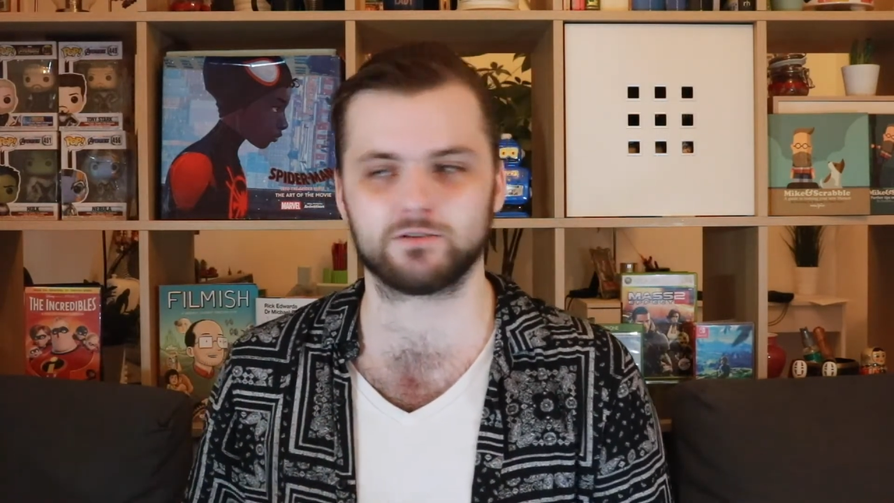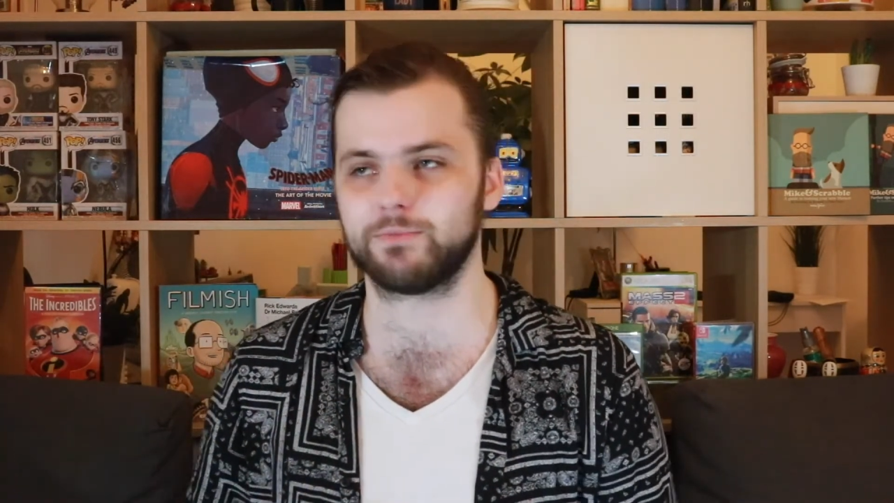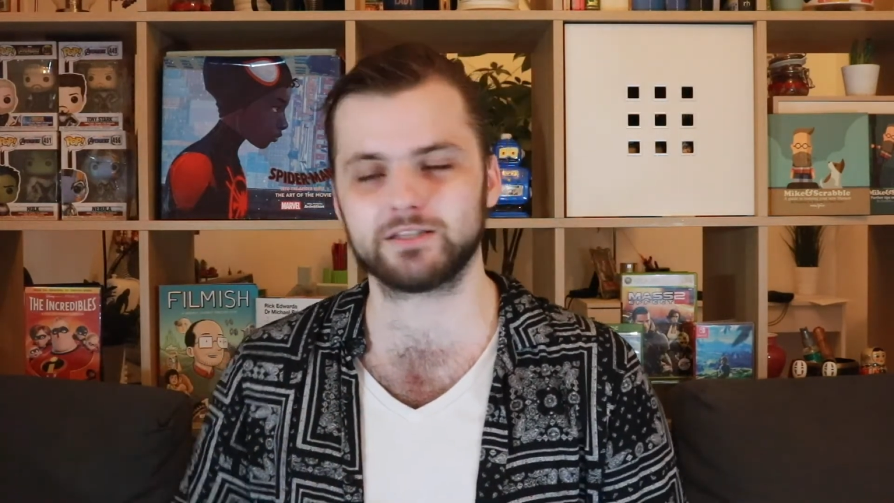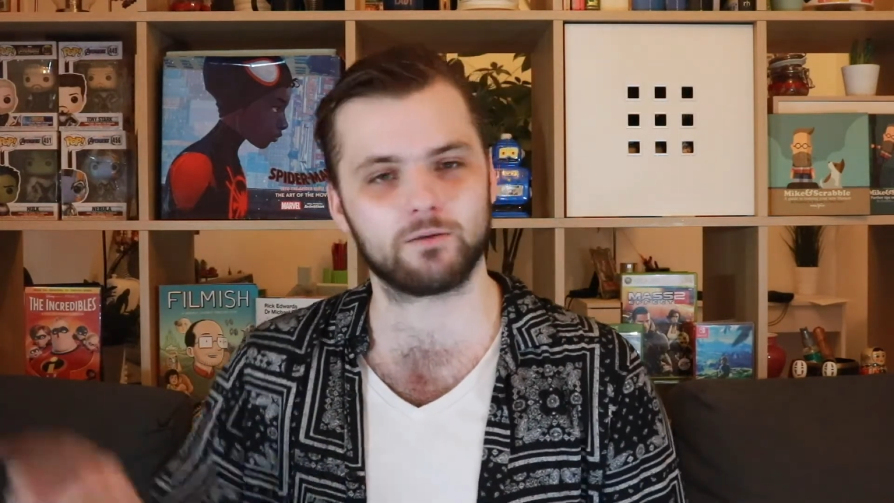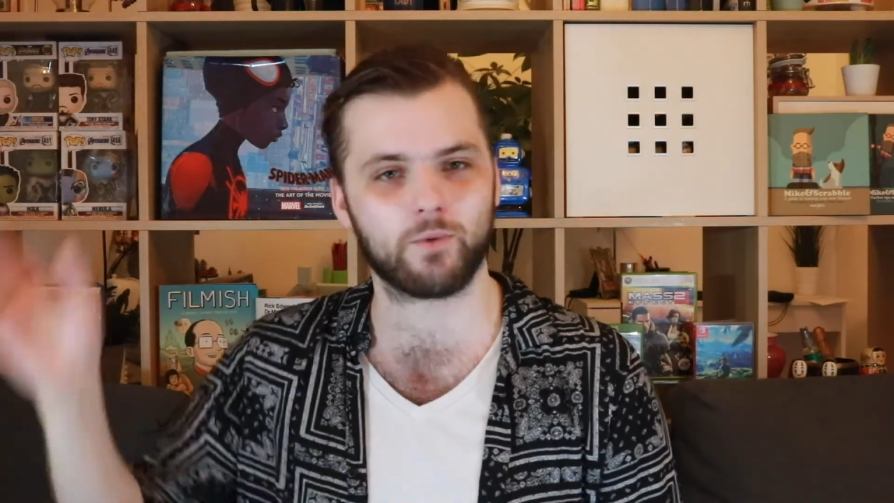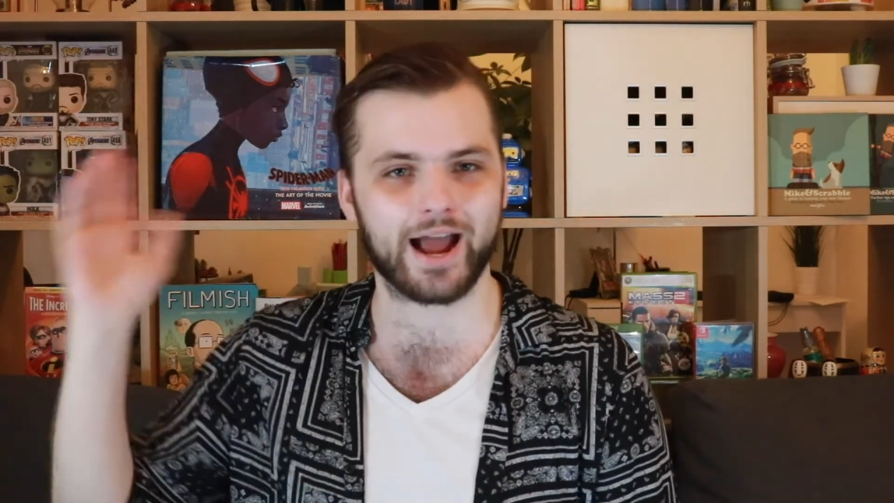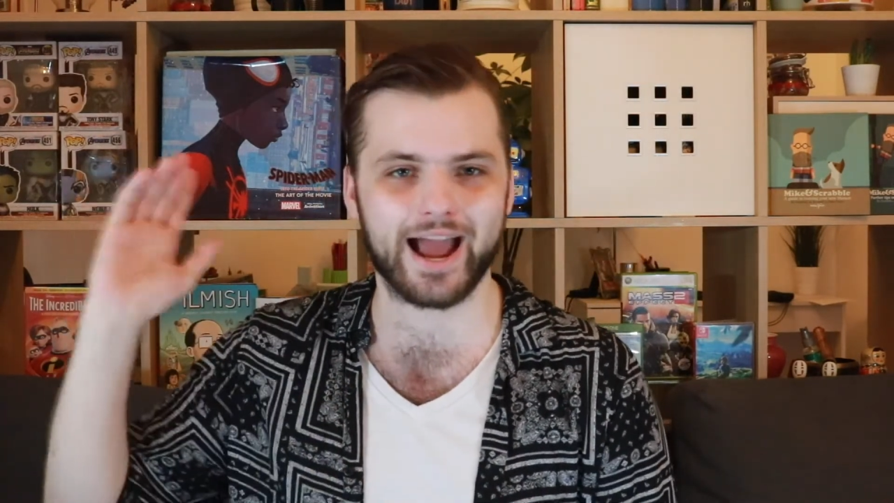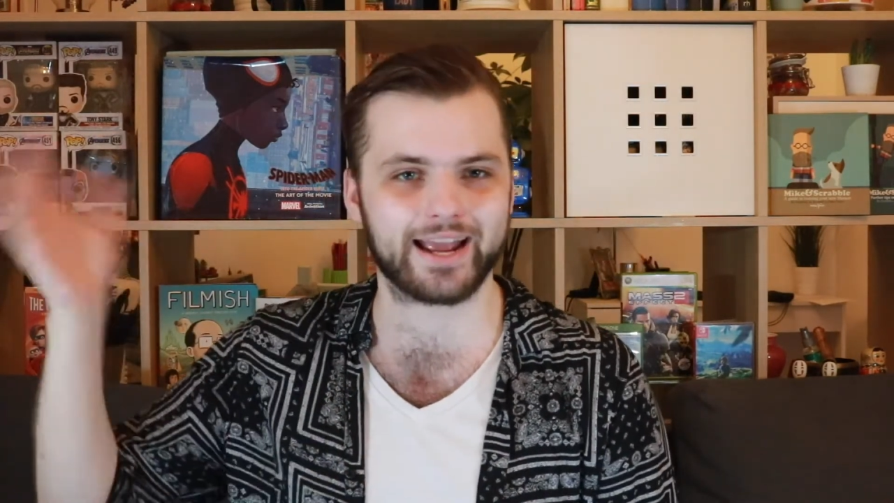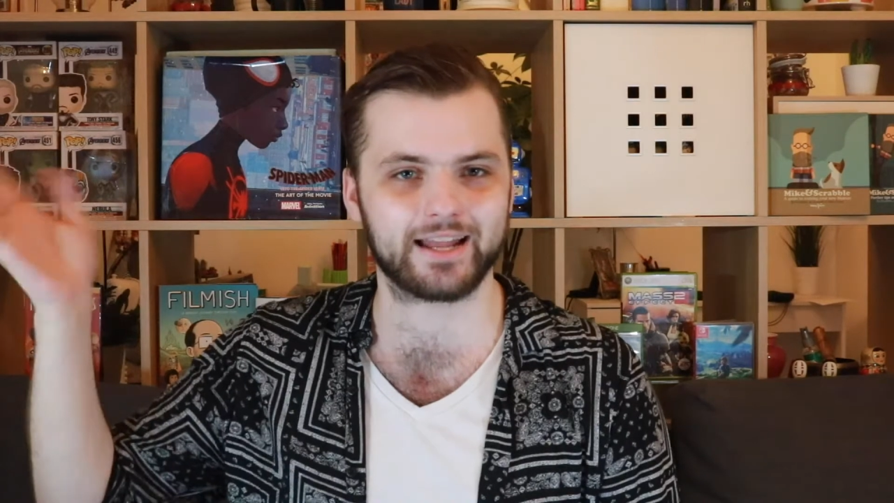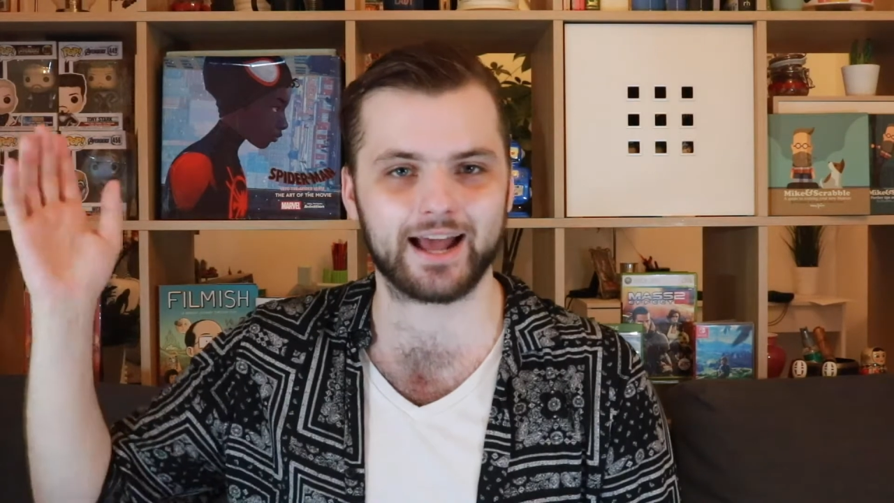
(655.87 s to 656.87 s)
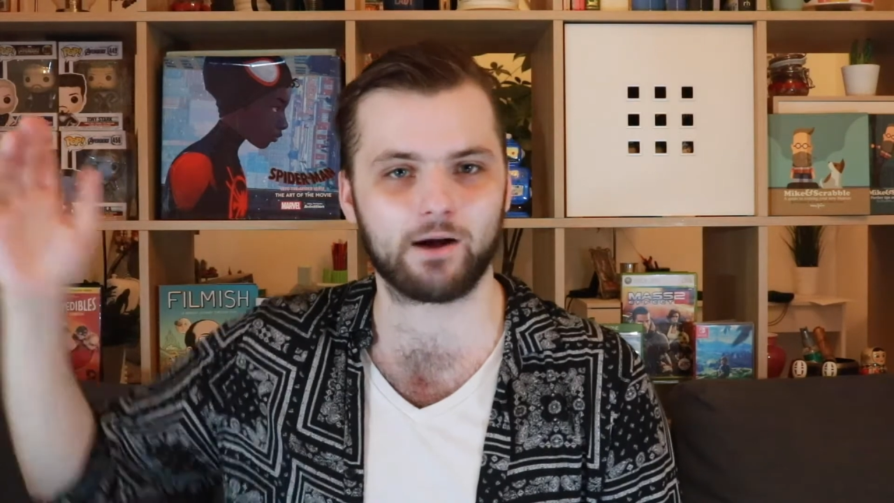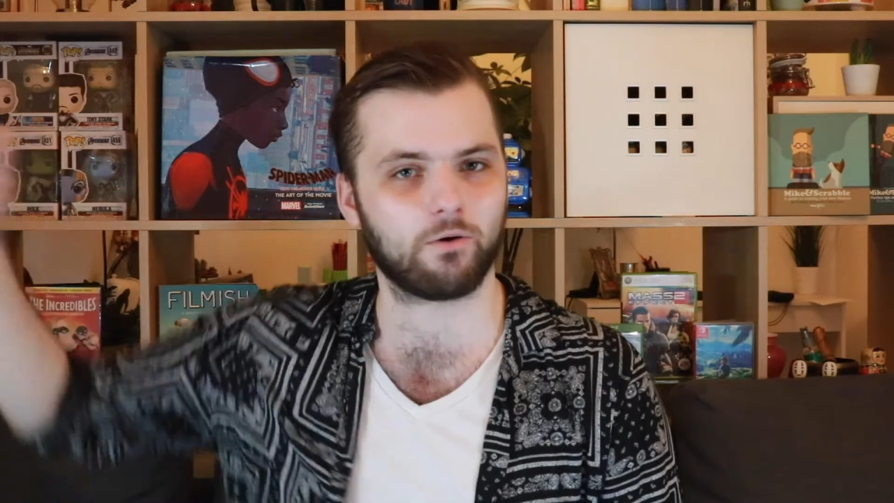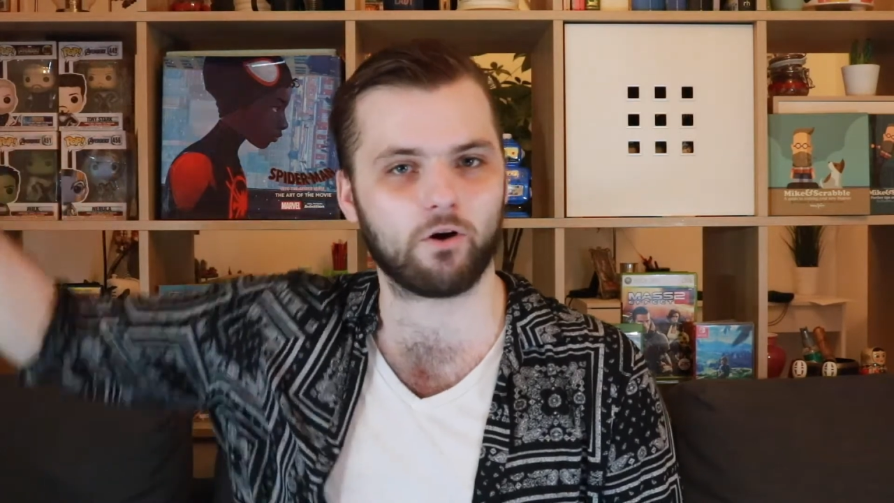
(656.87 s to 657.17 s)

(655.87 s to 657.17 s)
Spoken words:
He'll be somewhere hanging out